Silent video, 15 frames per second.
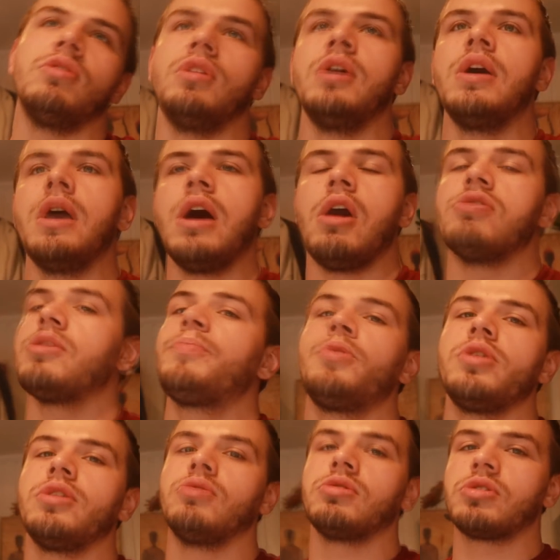So I'll just
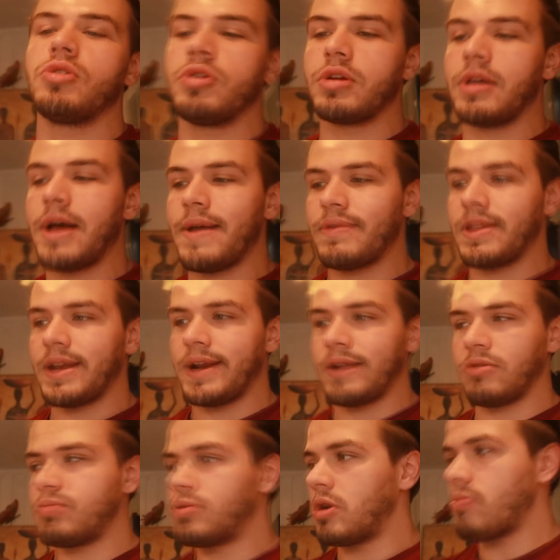put those two clips in,
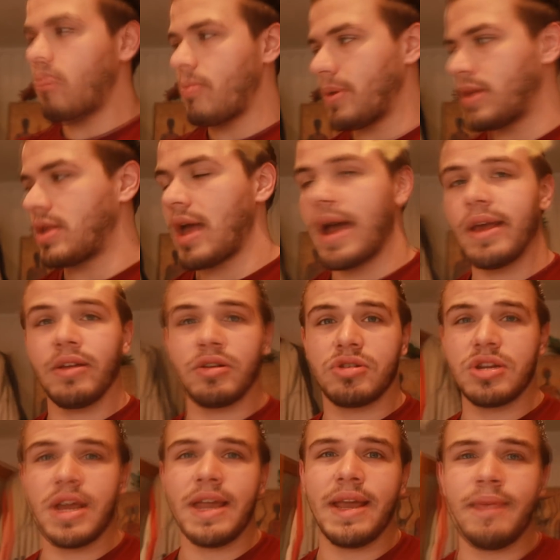and then I'll probably either
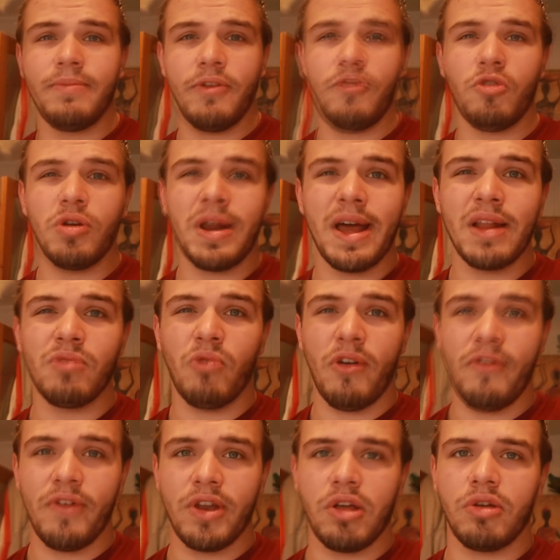check in beforehand
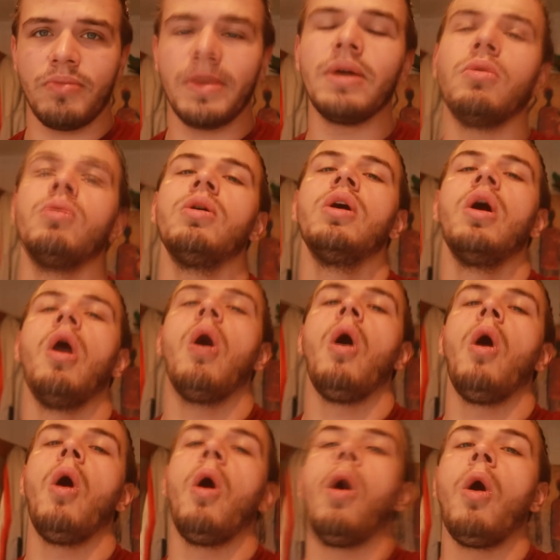with another meal
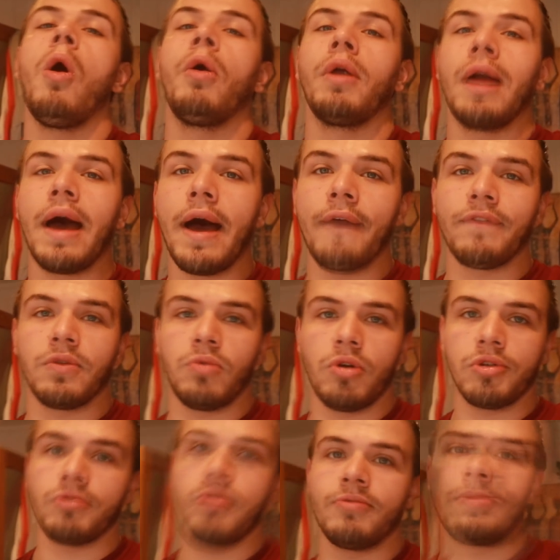or
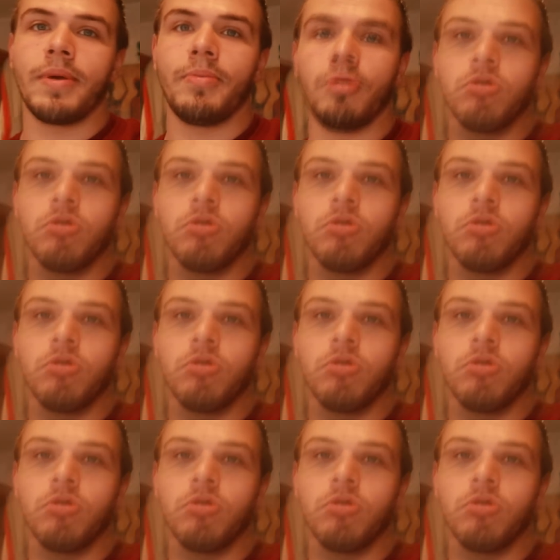afterwards with my